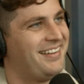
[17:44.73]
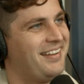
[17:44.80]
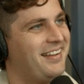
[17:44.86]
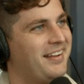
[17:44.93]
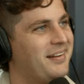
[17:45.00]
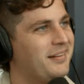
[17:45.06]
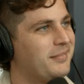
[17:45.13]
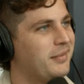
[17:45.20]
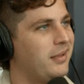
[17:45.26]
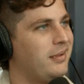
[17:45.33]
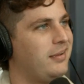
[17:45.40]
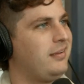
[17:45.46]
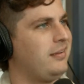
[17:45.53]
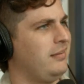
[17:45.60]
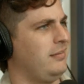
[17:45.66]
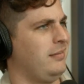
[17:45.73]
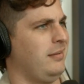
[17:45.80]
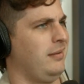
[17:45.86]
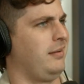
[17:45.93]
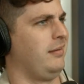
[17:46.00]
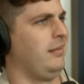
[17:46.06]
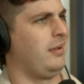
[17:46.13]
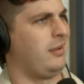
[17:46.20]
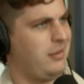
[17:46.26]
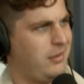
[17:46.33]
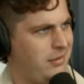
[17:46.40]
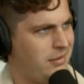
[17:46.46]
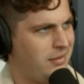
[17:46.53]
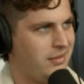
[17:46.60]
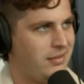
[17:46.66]
And you're like,
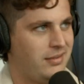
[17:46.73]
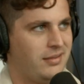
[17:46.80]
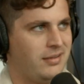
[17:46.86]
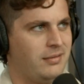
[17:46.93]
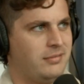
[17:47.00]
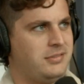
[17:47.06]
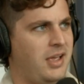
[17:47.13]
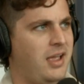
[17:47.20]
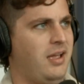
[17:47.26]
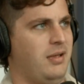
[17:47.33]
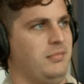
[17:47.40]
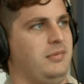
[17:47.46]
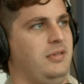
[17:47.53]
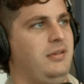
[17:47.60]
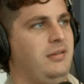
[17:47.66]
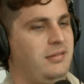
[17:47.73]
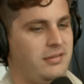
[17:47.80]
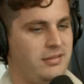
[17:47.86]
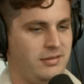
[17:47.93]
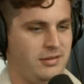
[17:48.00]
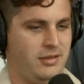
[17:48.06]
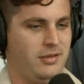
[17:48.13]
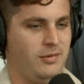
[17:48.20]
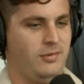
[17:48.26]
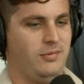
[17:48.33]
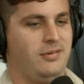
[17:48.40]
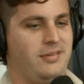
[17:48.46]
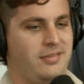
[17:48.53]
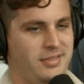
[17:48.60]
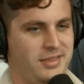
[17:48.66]
damn, you
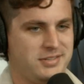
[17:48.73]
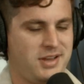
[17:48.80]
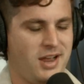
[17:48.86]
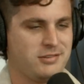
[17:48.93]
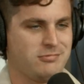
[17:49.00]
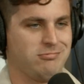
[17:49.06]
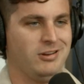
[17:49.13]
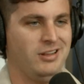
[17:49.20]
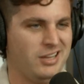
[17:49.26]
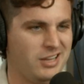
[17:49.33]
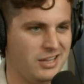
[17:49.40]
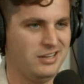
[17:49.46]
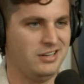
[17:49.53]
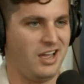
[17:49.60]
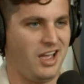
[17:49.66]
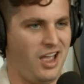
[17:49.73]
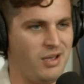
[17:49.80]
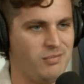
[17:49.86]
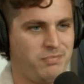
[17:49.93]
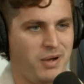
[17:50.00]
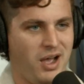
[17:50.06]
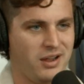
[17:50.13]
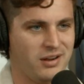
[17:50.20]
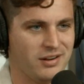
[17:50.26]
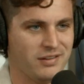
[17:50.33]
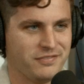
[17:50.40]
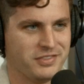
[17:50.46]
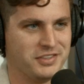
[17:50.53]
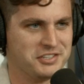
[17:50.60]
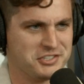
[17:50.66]
this guy's really into Empire
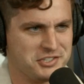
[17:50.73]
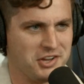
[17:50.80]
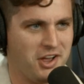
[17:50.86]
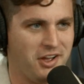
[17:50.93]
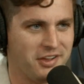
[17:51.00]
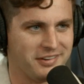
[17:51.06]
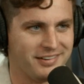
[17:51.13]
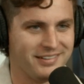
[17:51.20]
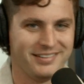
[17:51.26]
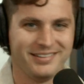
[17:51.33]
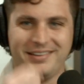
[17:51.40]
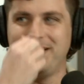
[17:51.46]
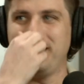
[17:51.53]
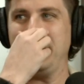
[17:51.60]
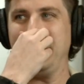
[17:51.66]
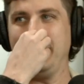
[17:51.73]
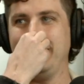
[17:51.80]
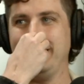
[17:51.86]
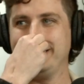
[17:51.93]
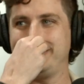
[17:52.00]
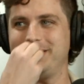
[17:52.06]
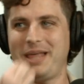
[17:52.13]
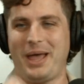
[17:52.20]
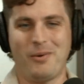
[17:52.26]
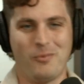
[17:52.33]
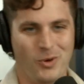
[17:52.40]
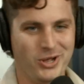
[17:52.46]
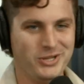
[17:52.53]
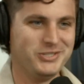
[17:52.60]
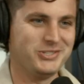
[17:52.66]
of the Sun. To that
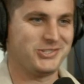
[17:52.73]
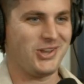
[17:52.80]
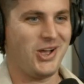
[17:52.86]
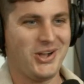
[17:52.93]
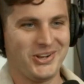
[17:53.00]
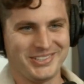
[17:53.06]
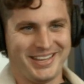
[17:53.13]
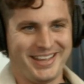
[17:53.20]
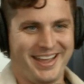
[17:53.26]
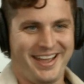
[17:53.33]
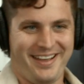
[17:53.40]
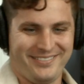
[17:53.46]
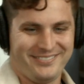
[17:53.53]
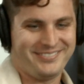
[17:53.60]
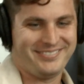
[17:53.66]
one song they have.